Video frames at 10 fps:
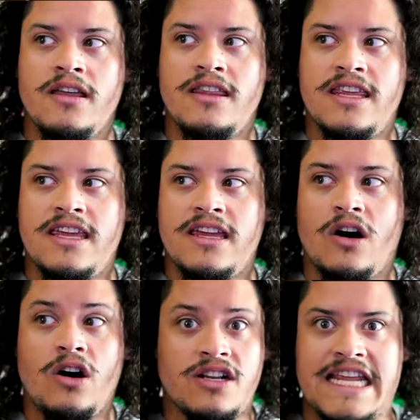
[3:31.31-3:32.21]
the
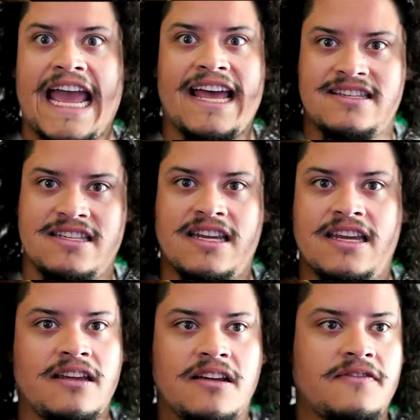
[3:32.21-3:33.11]

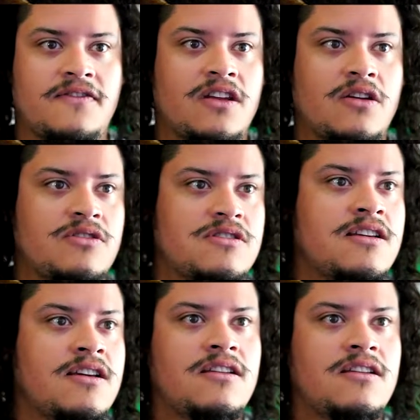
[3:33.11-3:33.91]
audacity of, just